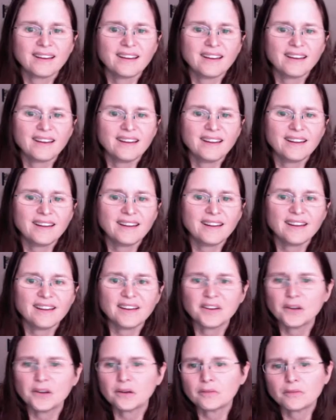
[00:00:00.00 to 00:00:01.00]

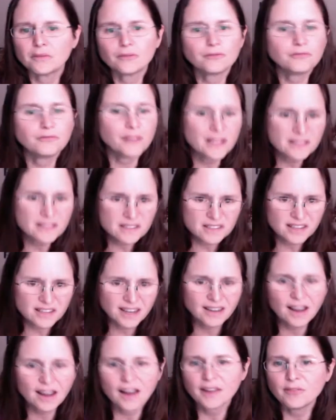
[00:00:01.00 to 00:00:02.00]
And
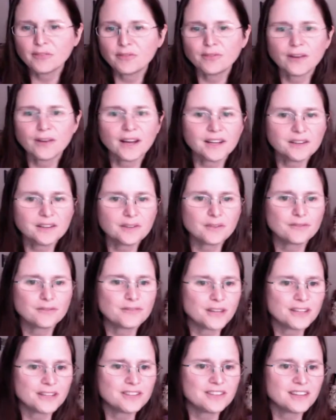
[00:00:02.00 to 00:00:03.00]
fencing. I find the
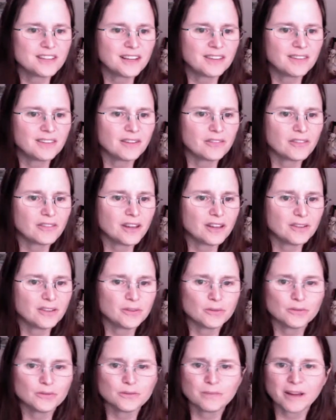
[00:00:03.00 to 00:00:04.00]
fencing that they
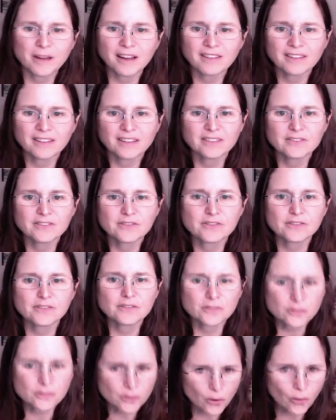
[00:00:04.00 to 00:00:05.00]
used back then
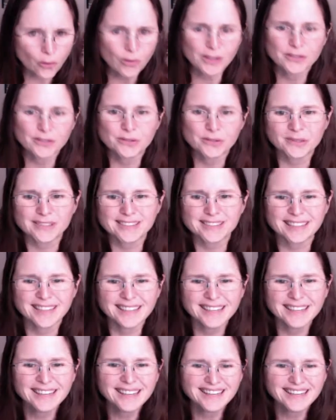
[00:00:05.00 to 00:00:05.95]
so interesting,